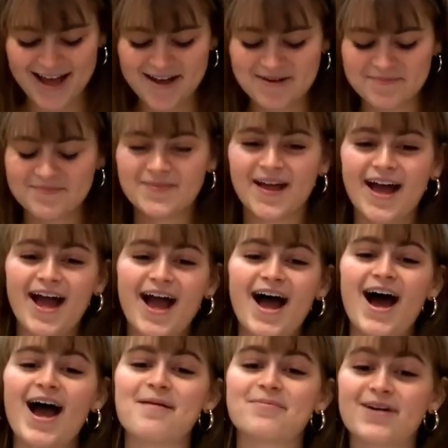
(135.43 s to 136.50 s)
um,
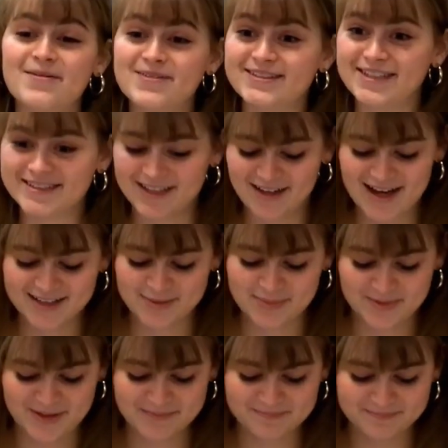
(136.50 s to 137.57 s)
I promise this all has a
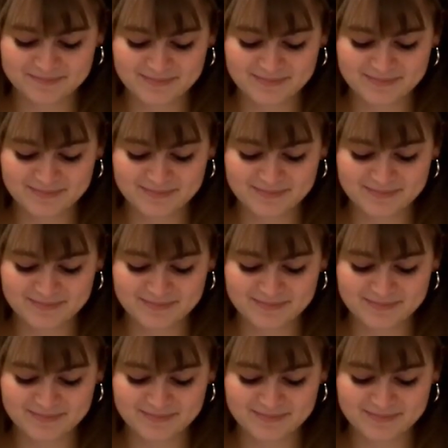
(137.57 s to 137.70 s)
point.